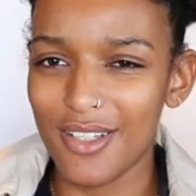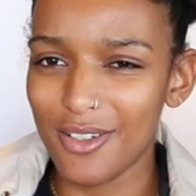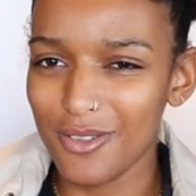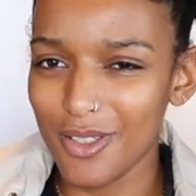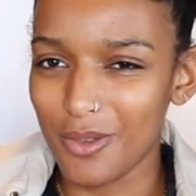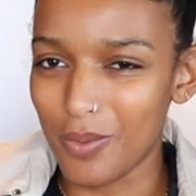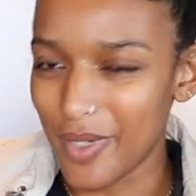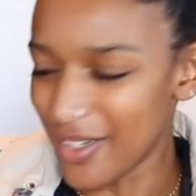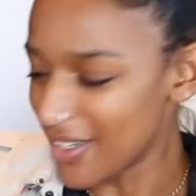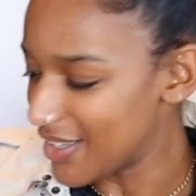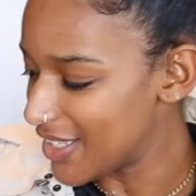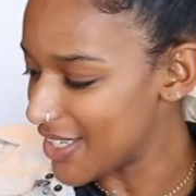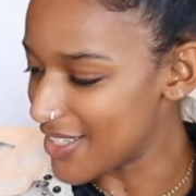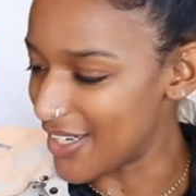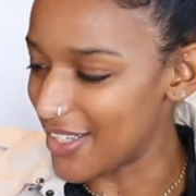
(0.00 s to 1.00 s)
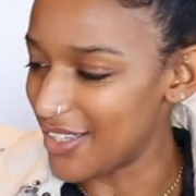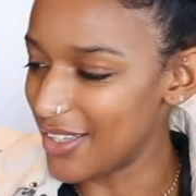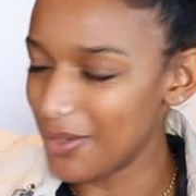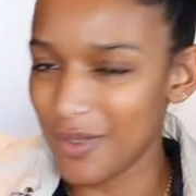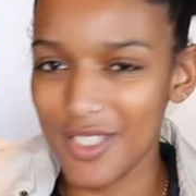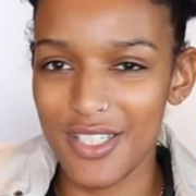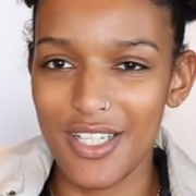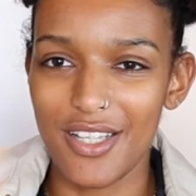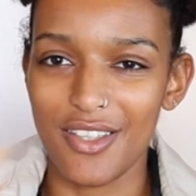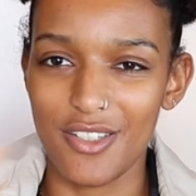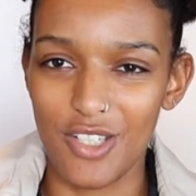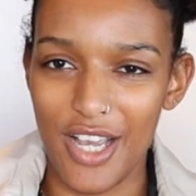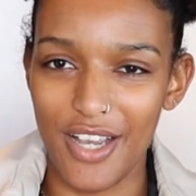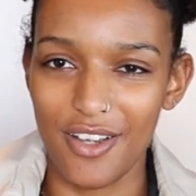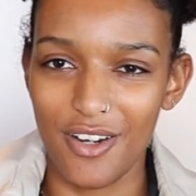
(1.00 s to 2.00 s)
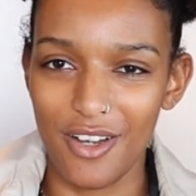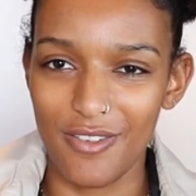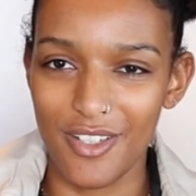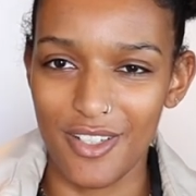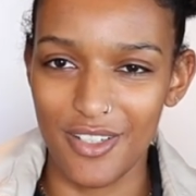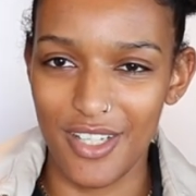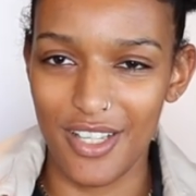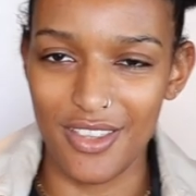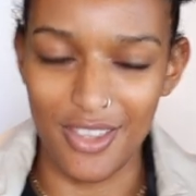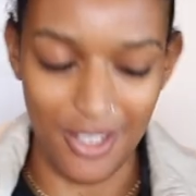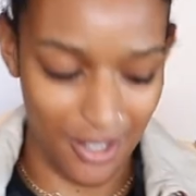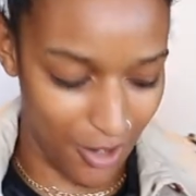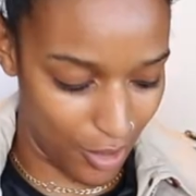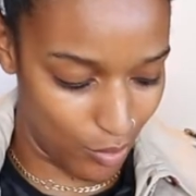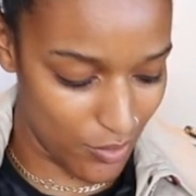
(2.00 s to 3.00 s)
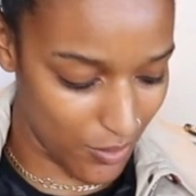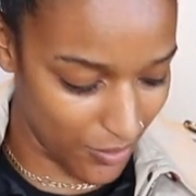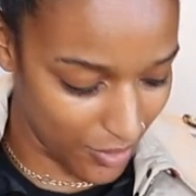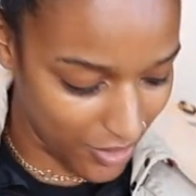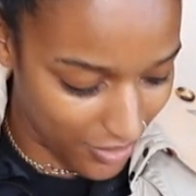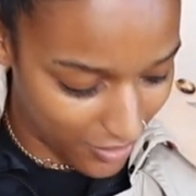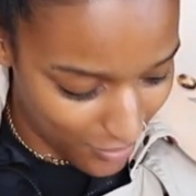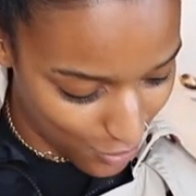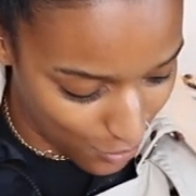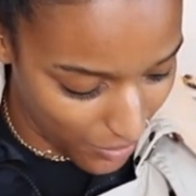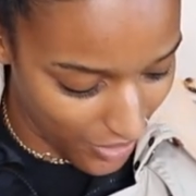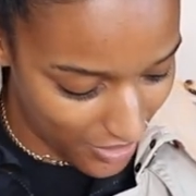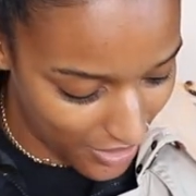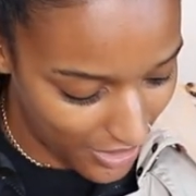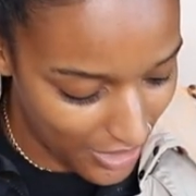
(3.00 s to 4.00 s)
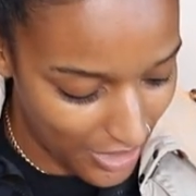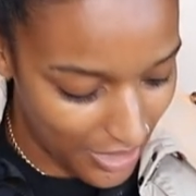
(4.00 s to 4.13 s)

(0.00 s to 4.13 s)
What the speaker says: they don't look weird in this, and I think that once I take the jacket off underneath, the arms won't look short.